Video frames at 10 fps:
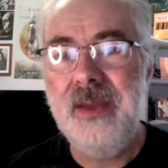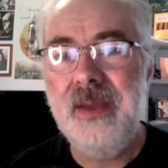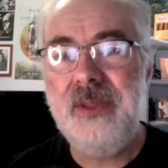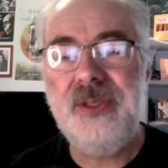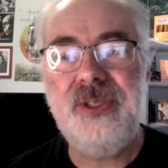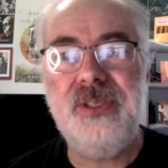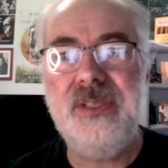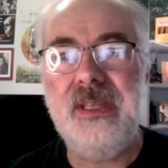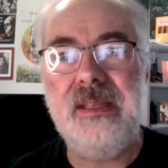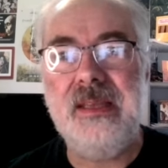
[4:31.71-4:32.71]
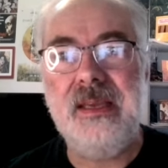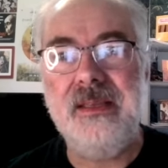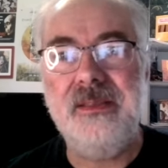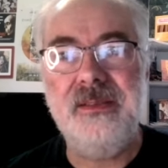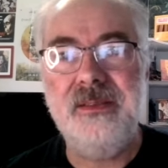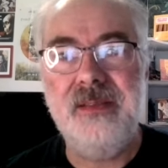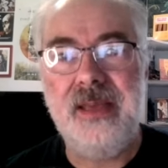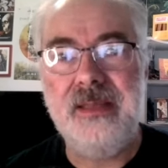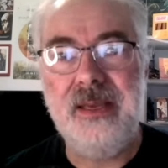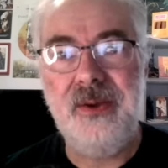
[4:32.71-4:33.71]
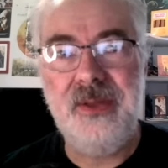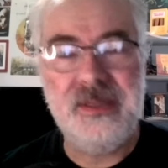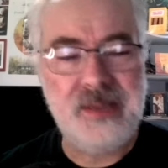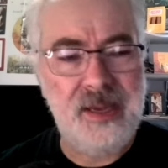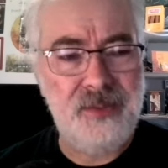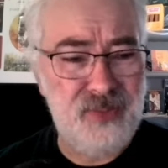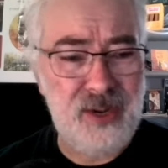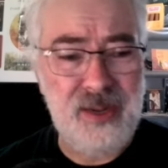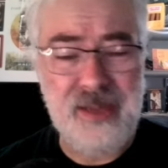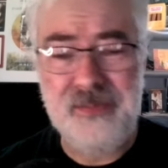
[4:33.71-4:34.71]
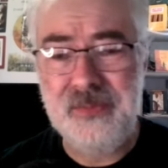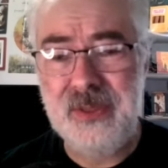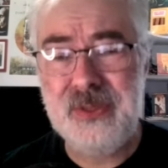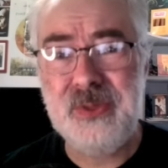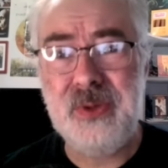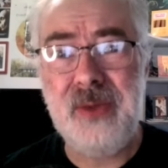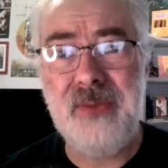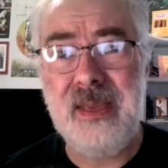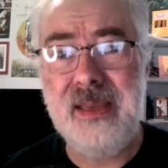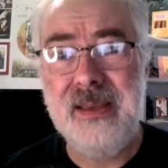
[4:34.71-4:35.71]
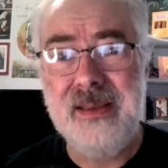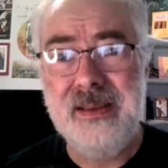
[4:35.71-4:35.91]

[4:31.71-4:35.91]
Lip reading: But there's just silly things, like they go to this kind of very scruffy